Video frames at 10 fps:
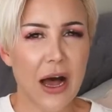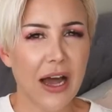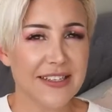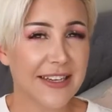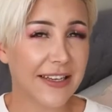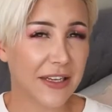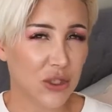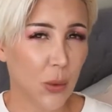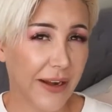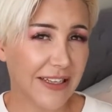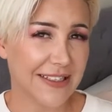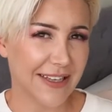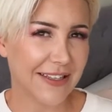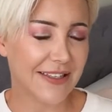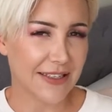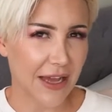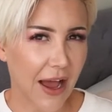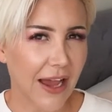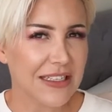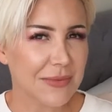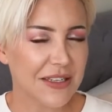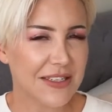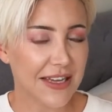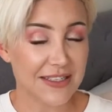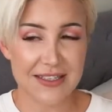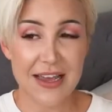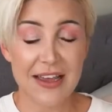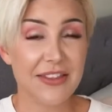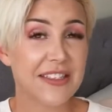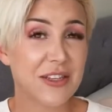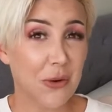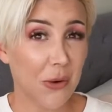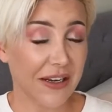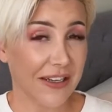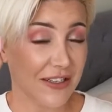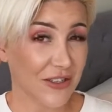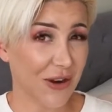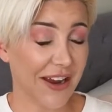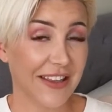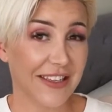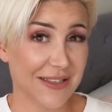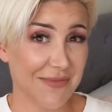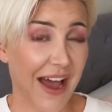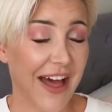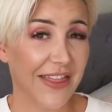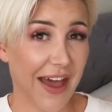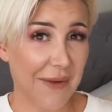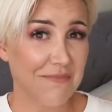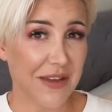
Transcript: I say like a 20-cent size, because that's a coin in Australia that's about that